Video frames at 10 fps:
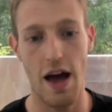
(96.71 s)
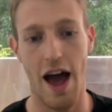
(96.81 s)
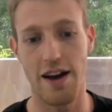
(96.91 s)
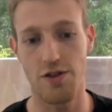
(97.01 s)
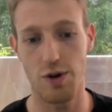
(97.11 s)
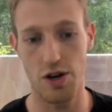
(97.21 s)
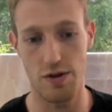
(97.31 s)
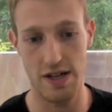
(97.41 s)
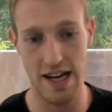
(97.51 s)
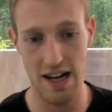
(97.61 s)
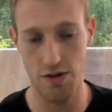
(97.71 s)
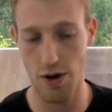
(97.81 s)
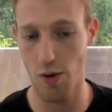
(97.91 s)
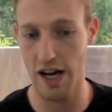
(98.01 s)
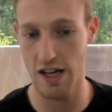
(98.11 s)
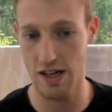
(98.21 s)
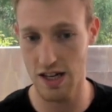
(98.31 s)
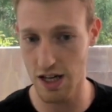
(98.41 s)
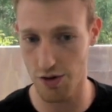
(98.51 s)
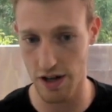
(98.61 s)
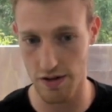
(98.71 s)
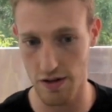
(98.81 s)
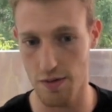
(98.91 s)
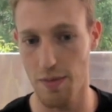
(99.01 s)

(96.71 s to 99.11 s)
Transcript: And as we go down, our y decreases,